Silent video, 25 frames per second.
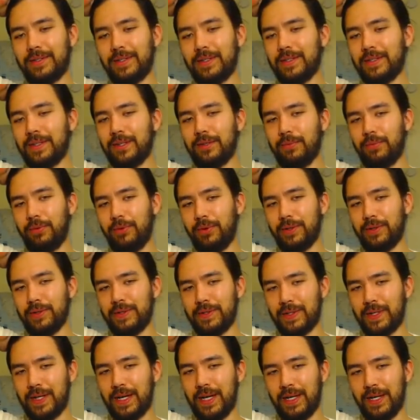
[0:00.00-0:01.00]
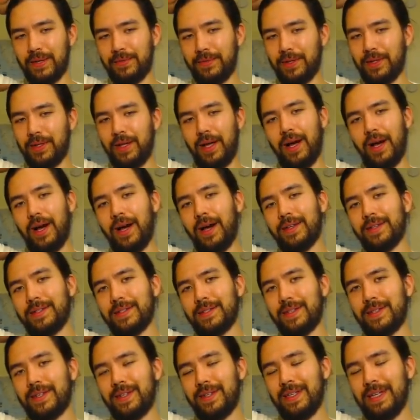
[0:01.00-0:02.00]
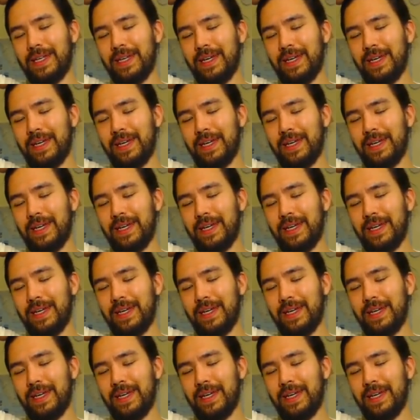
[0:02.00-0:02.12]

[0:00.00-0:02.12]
600 points is kind of a lot, isn't it?